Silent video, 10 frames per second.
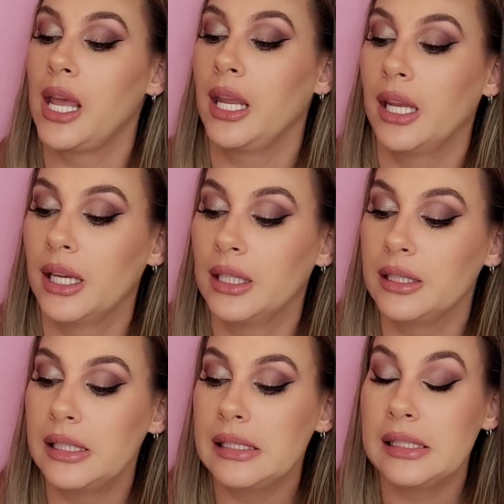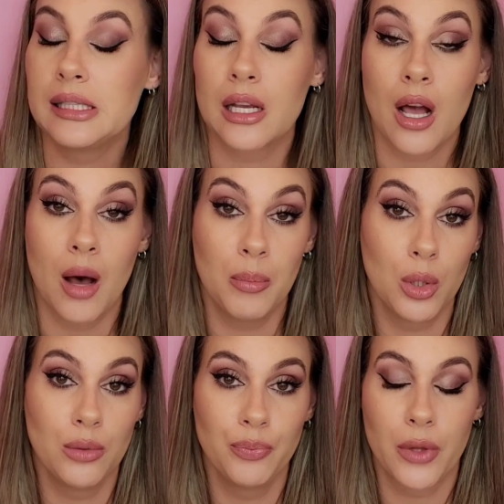And he sees a
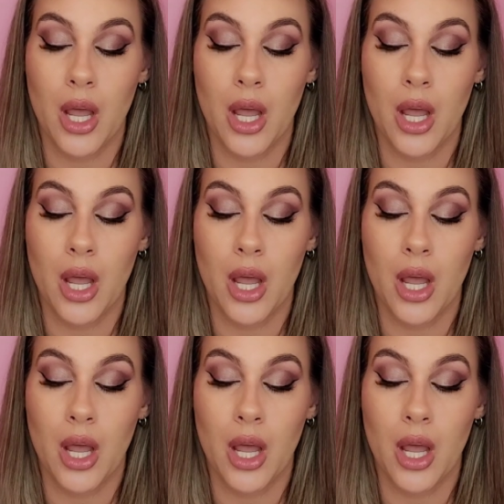couple.